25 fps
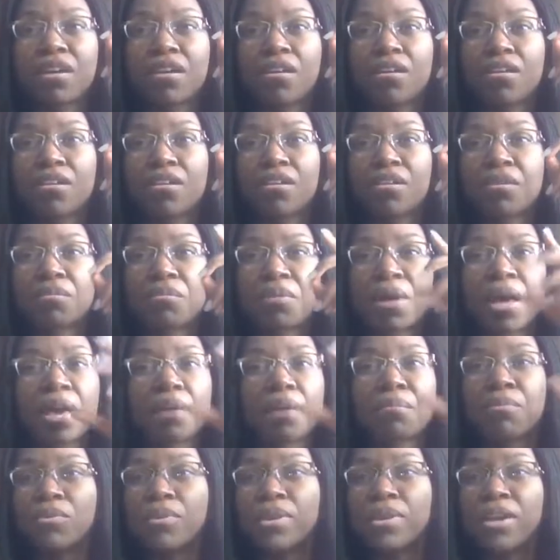
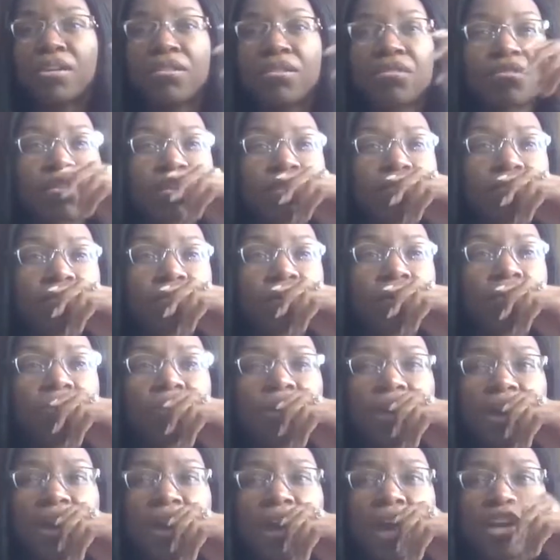hypocalcemia.
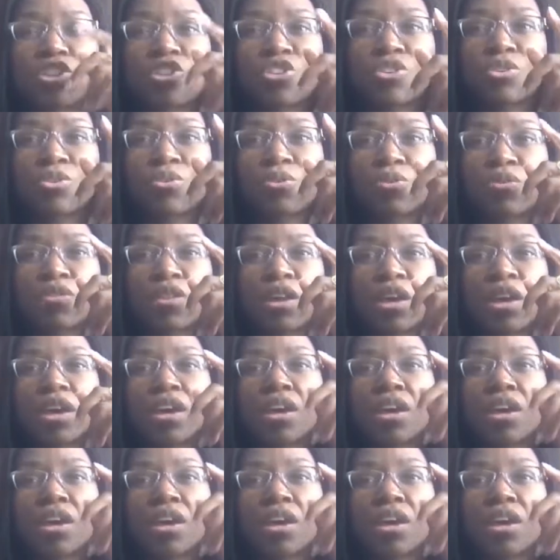Okay, I chose